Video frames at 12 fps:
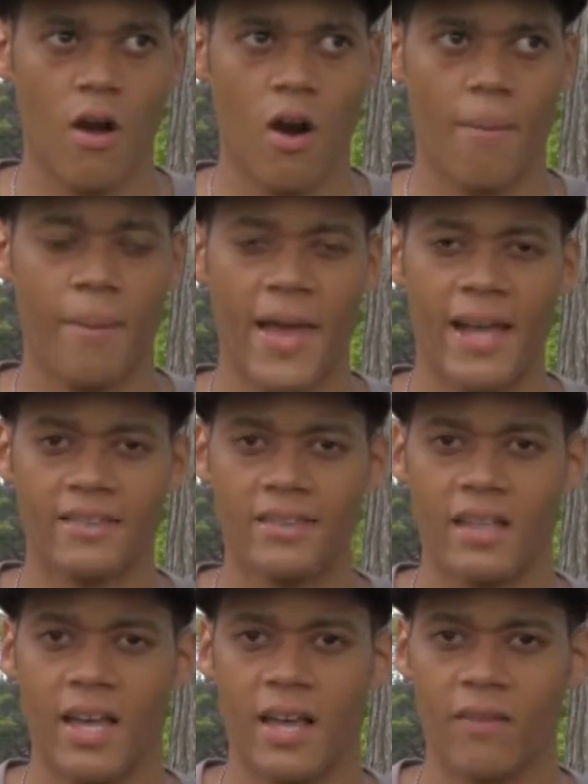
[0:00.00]
our past
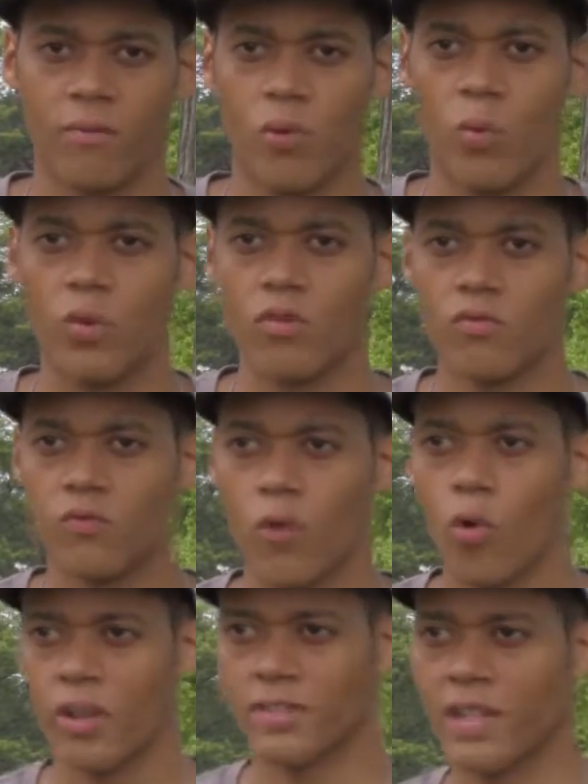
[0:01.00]
life, what we
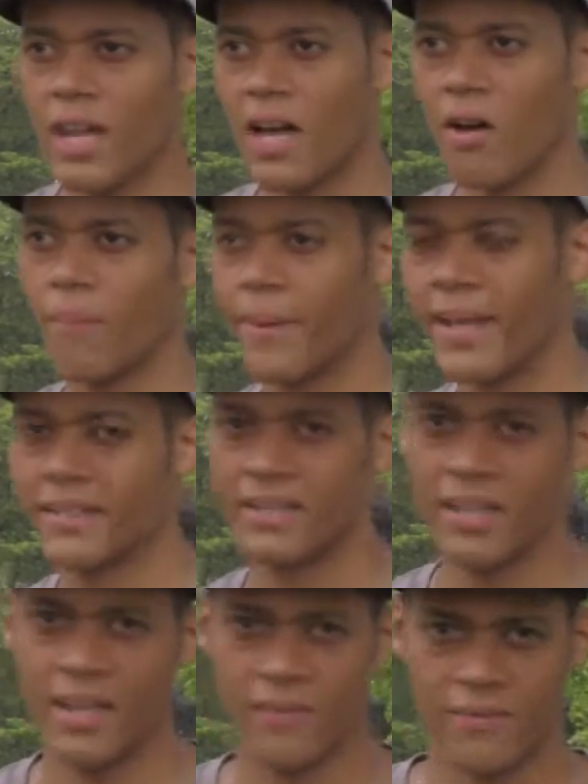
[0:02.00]
focus a lot on past
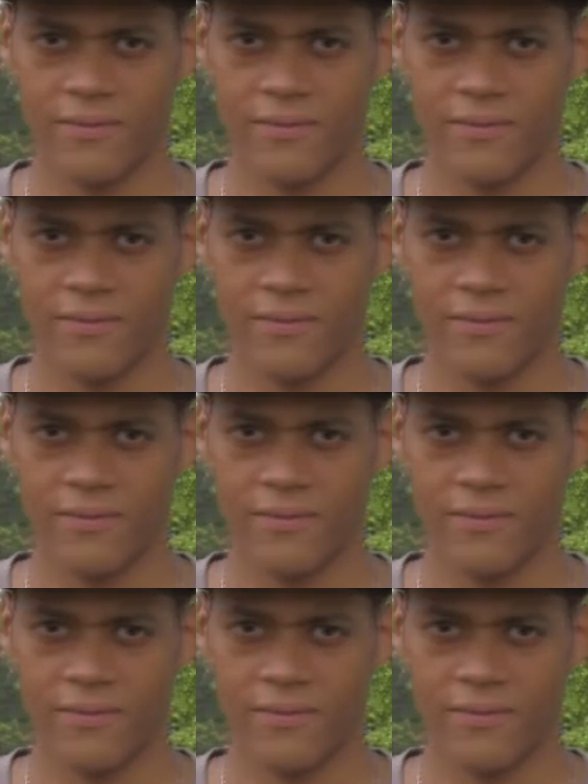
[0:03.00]
life.